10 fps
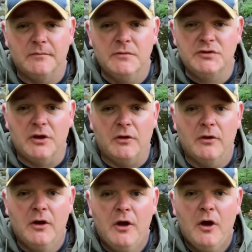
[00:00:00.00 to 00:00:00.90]
So
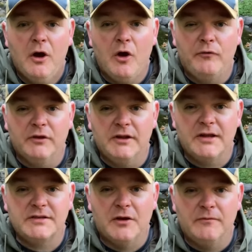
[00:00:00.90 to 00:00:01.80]
hopefully
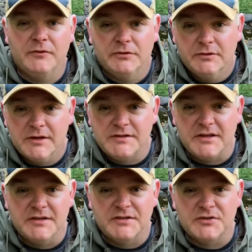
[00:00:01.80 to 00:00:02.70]
that's helpful. I see
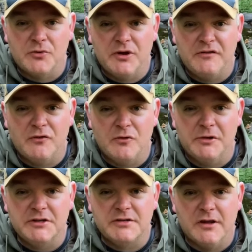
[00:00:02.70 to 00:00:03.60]
this is already 4
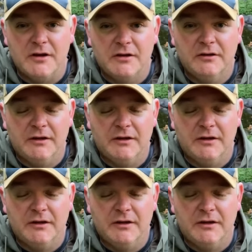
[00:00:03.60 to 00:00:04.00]
minutes long.